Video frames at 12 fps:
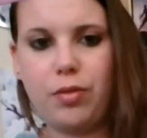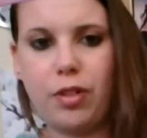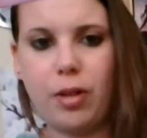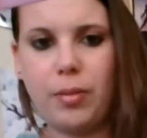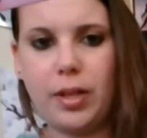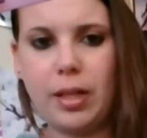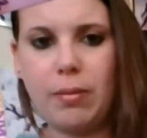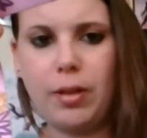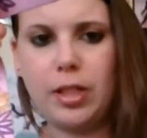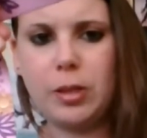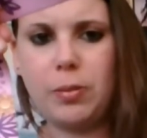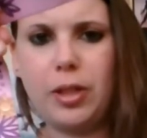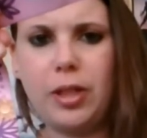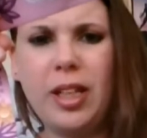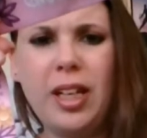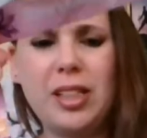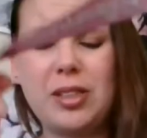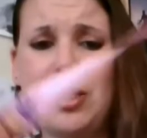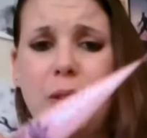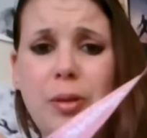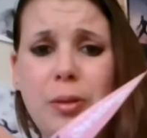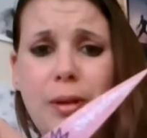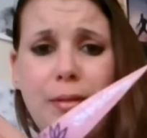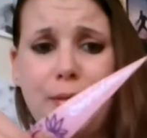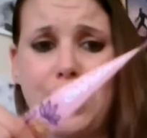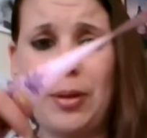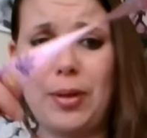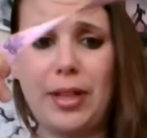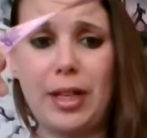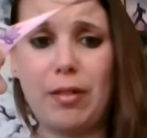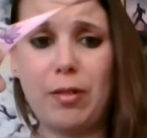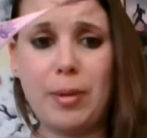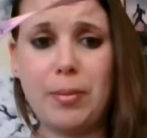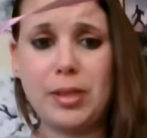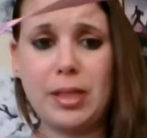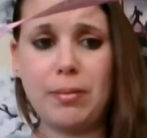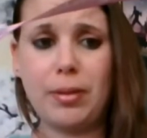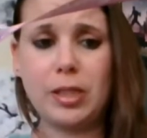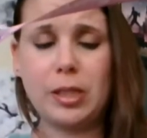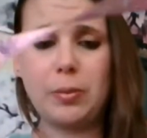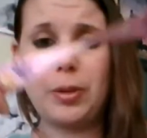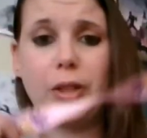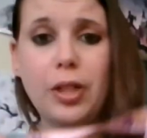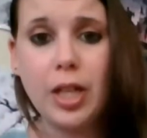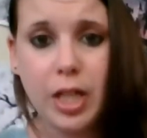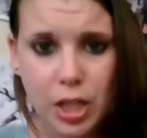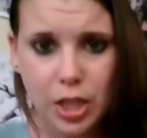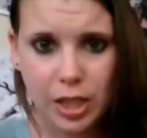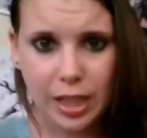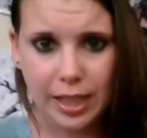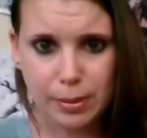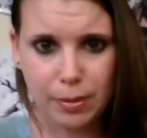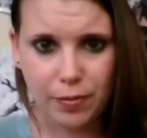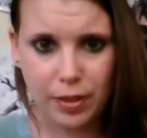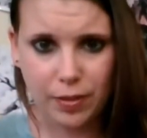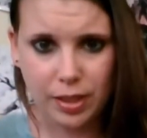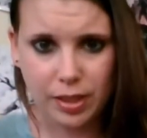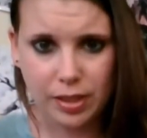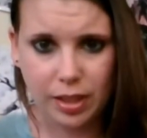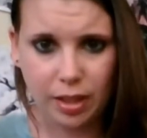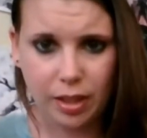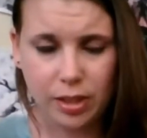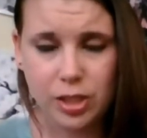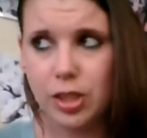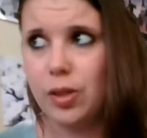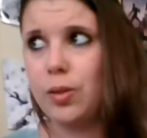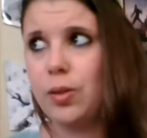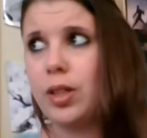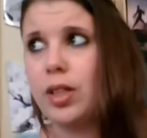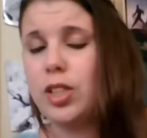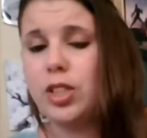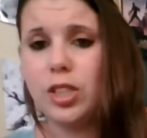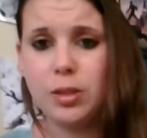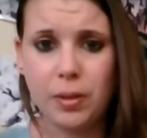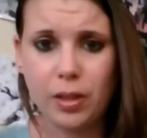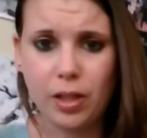from Kim Possible. Don't know whoever, anyone out there remembers Kim Possible. It's my favourite Disney cartoon. She's my